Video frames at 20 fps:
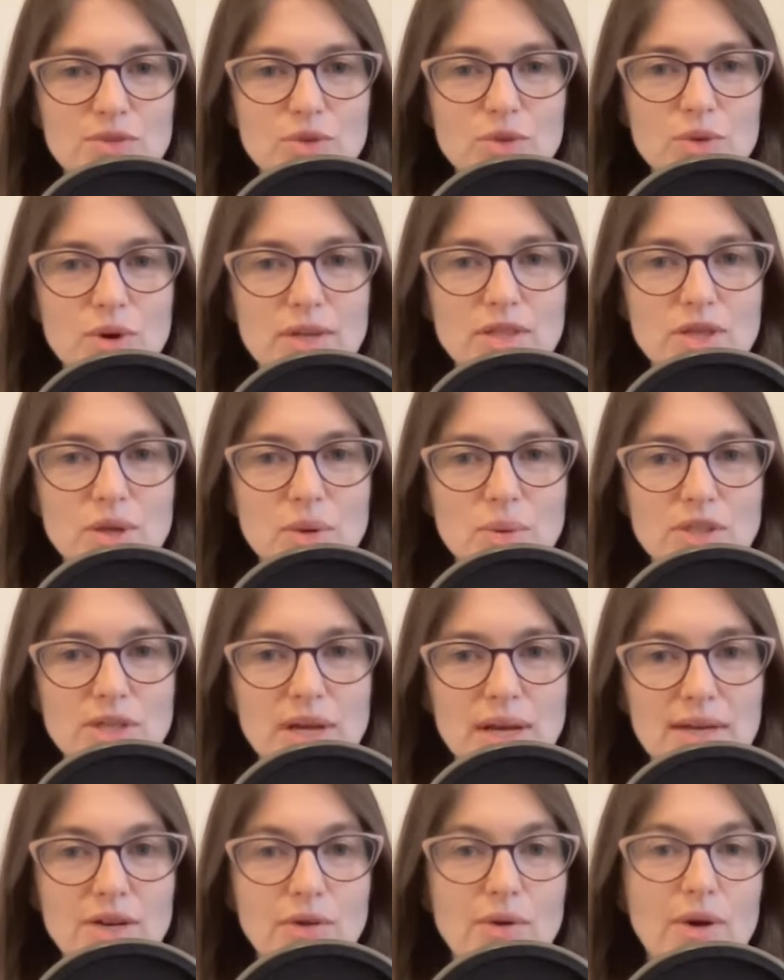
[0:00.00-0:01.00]
Toronto, which
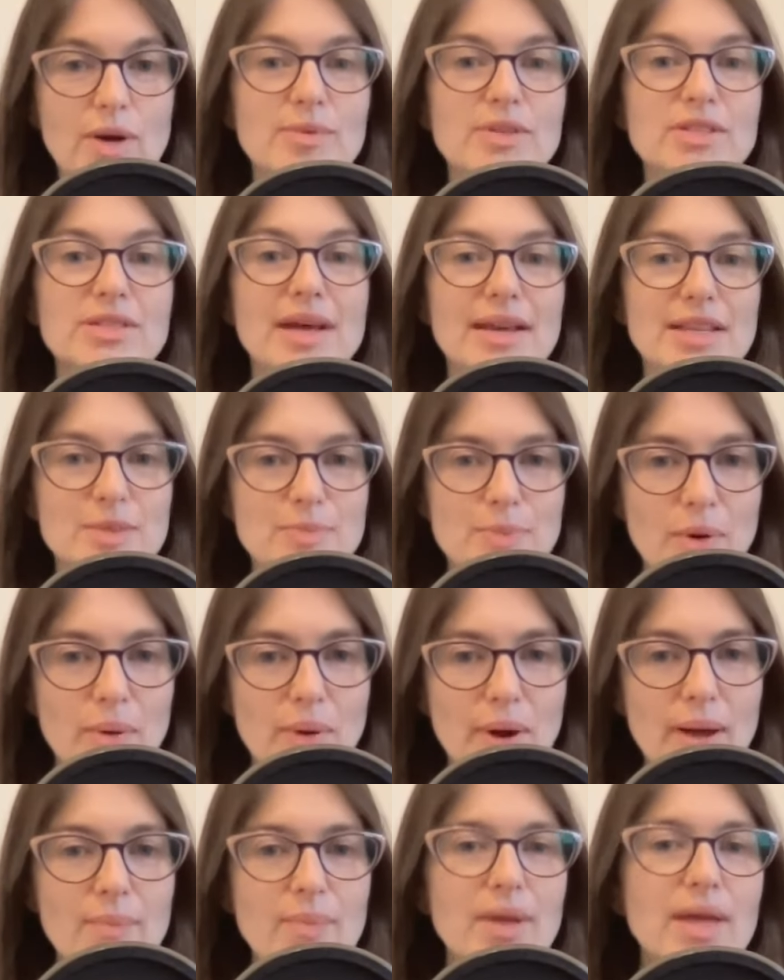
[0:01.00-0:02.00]
had an incredible science
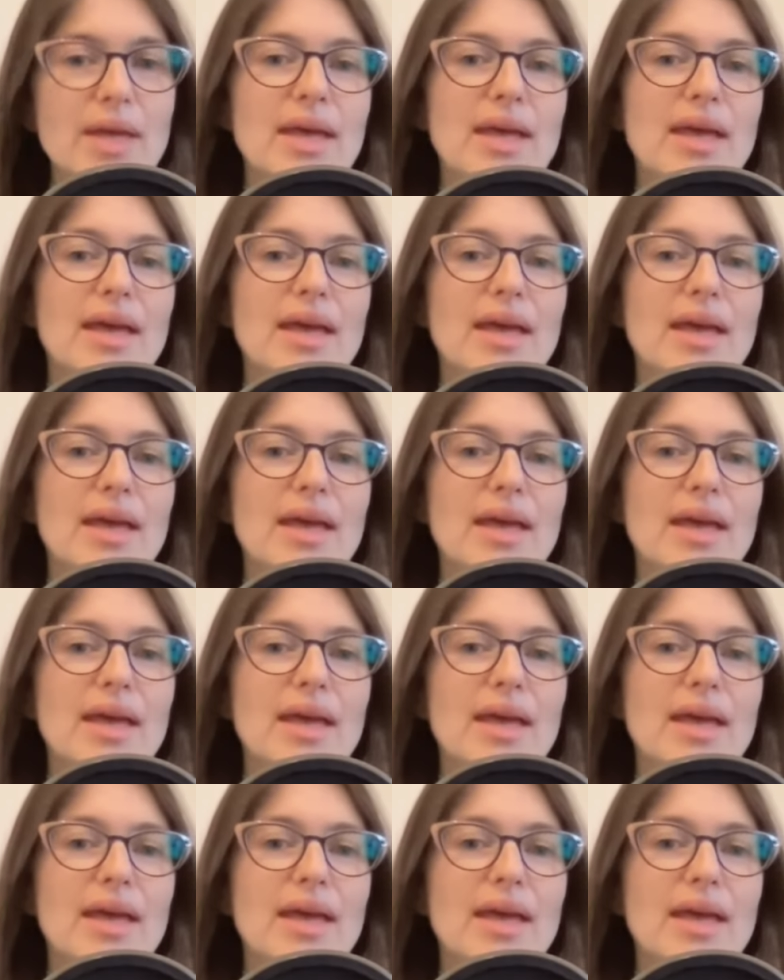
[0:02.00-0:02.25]
program.